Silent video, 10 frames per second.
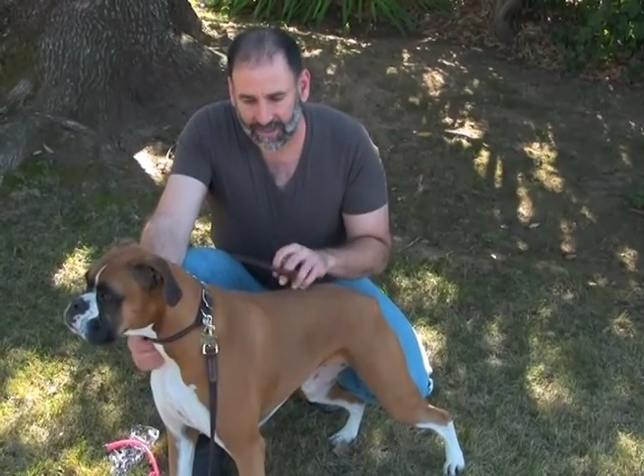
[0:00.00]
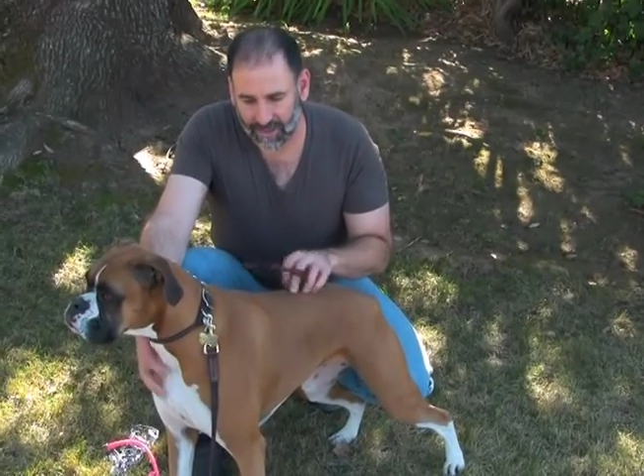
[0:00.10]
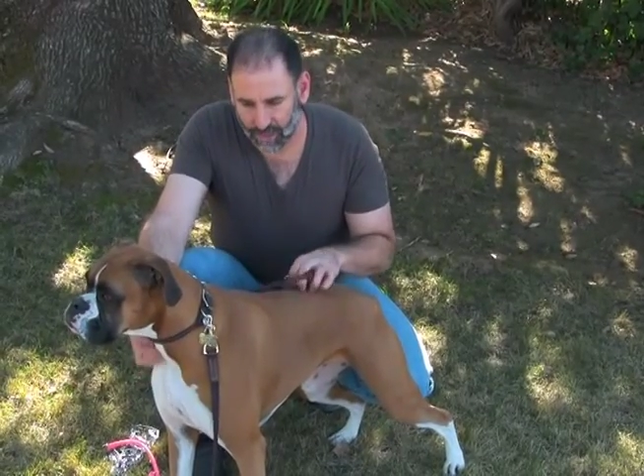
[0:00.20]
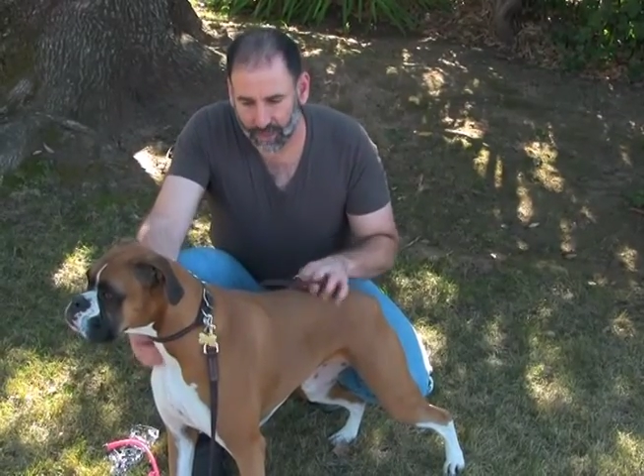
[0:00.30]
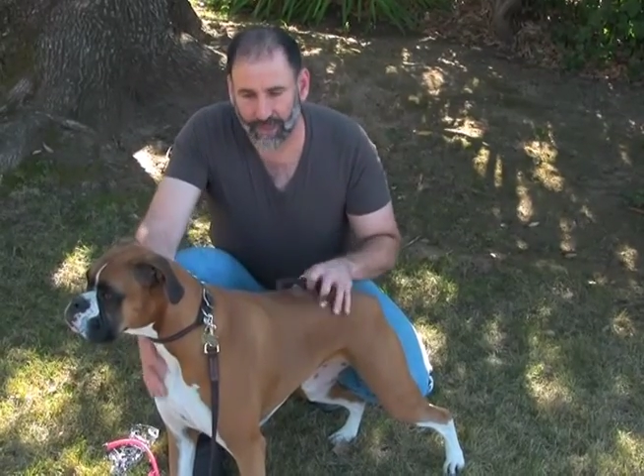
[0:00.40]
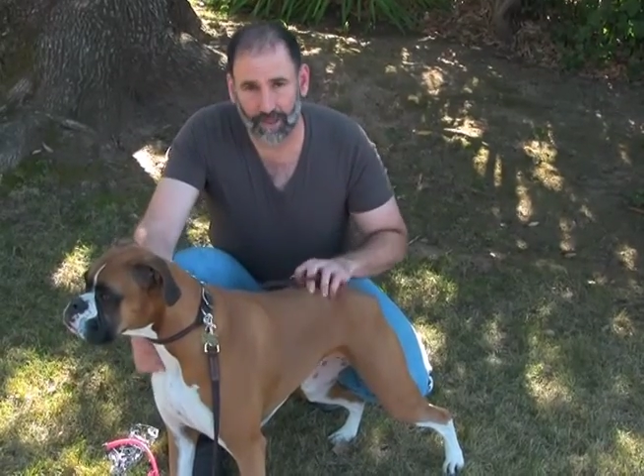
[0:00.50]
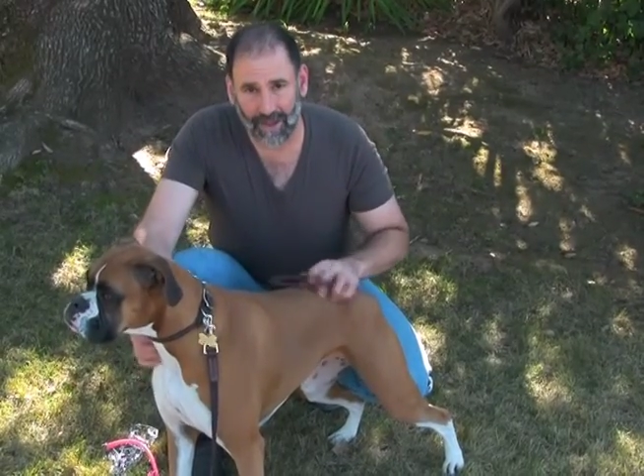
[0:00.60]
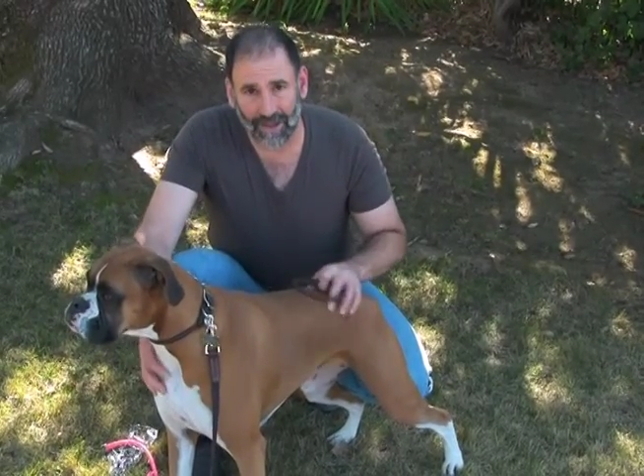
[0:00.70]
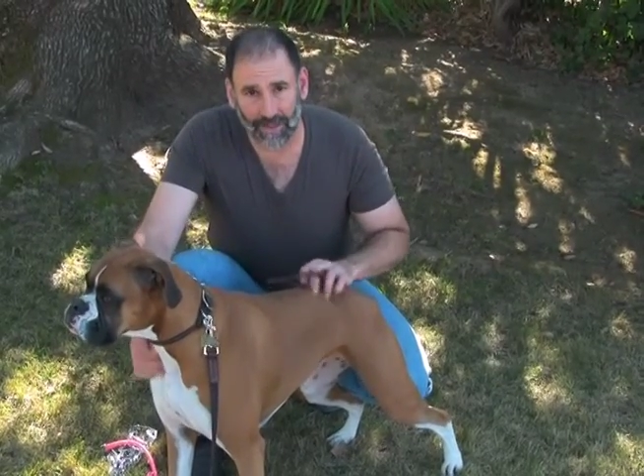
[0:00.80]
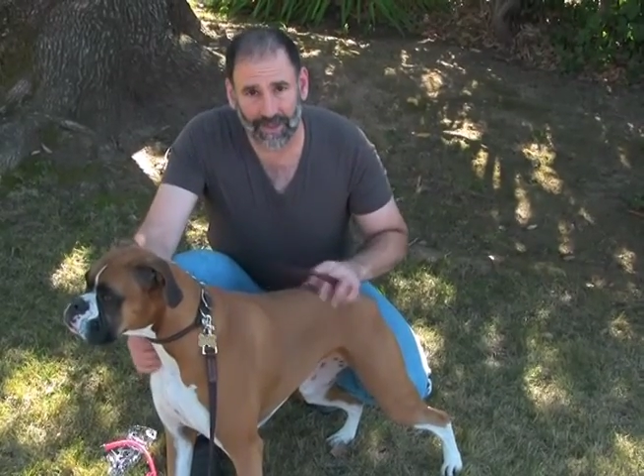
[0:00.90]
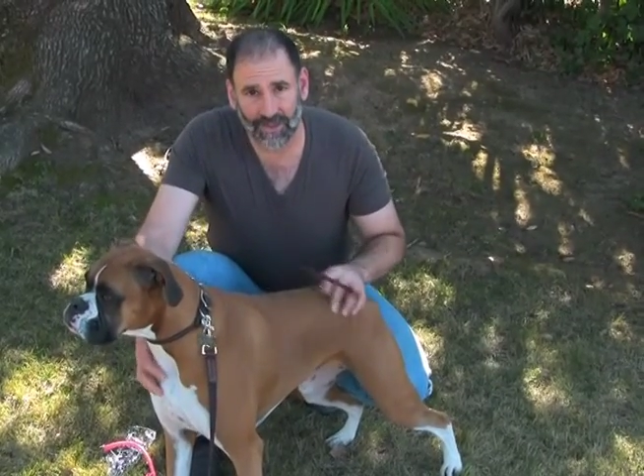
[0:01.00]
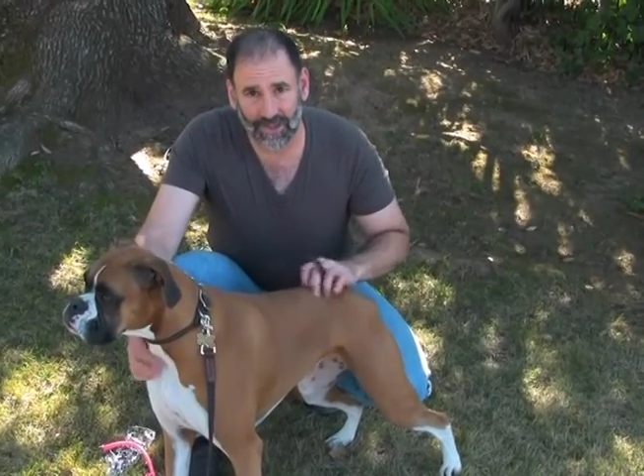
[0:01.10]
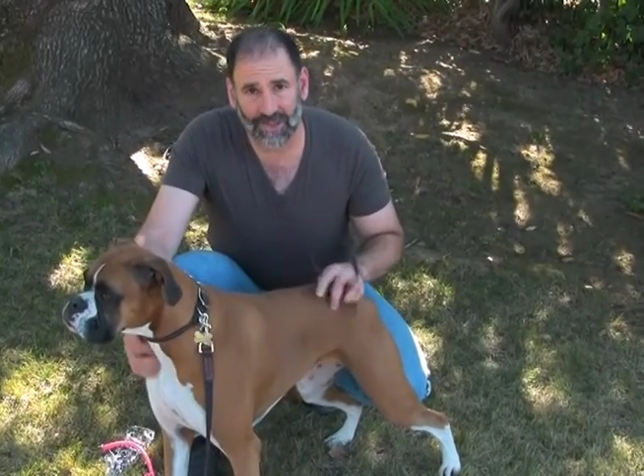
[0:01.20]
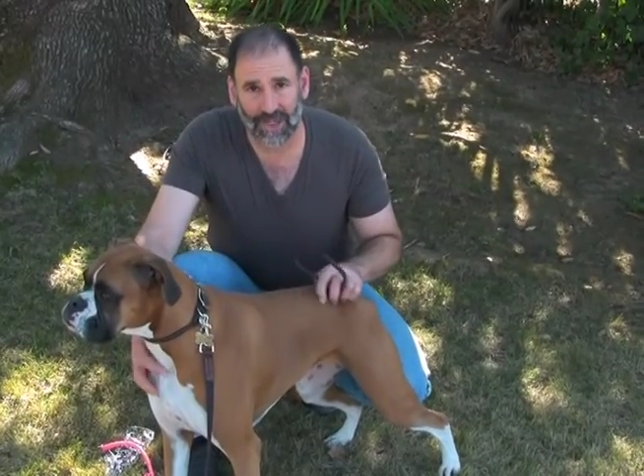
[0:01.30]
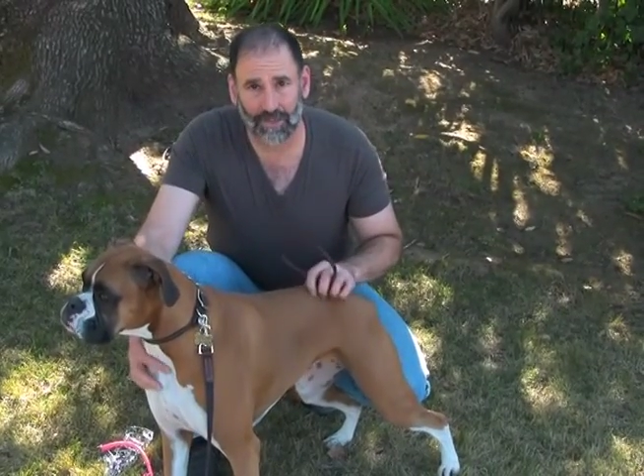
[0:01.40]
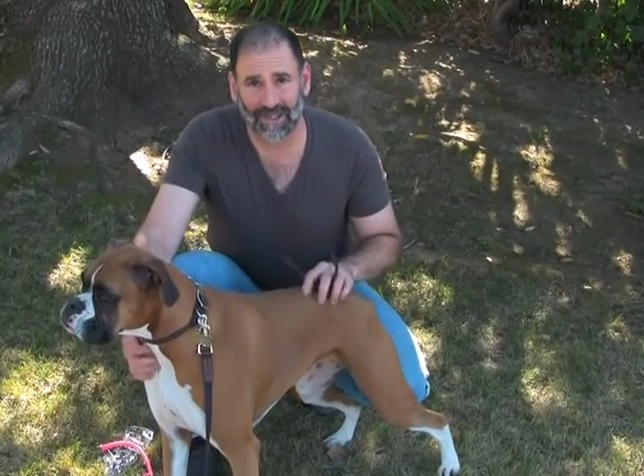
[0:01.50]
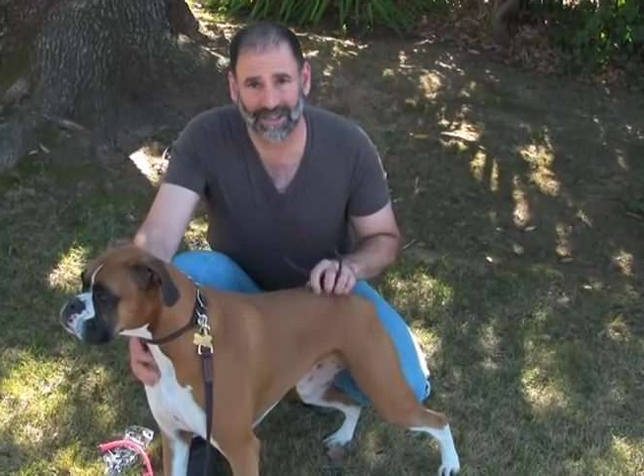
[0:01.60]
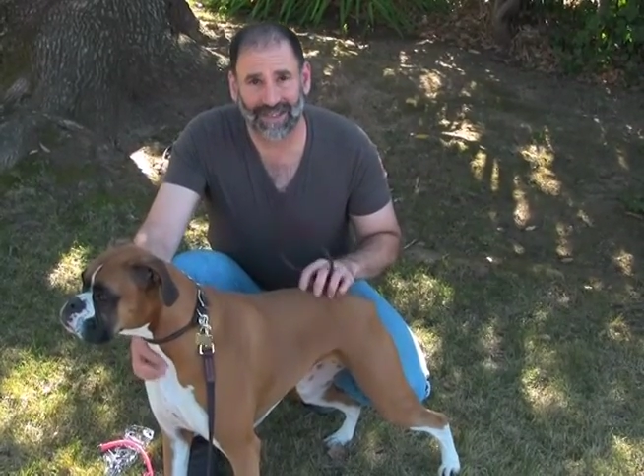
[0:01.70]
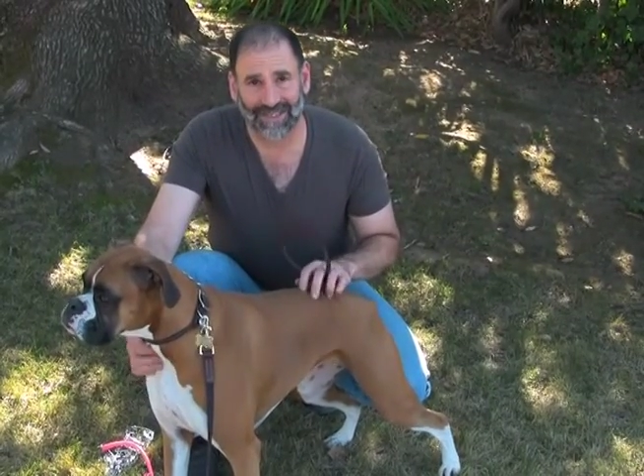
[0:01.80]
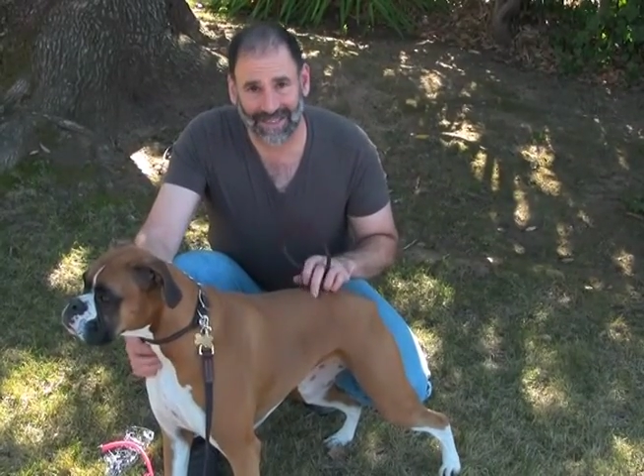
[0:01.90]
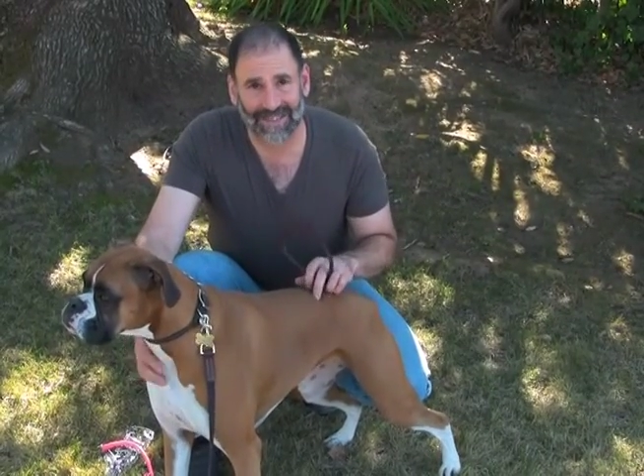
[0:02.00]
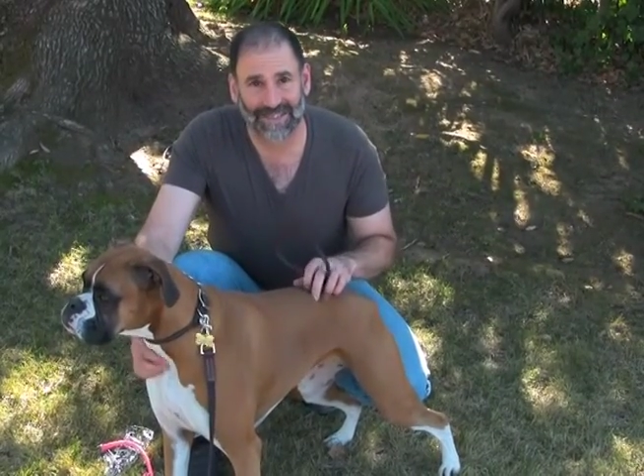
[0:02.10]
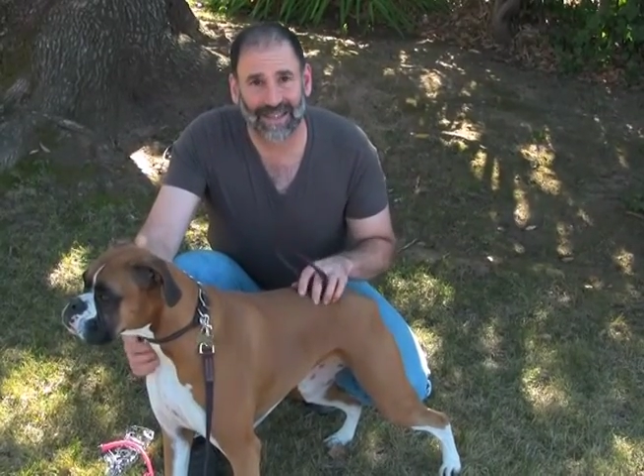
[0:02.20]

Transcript: The truth of the matter is she's going to be a lot less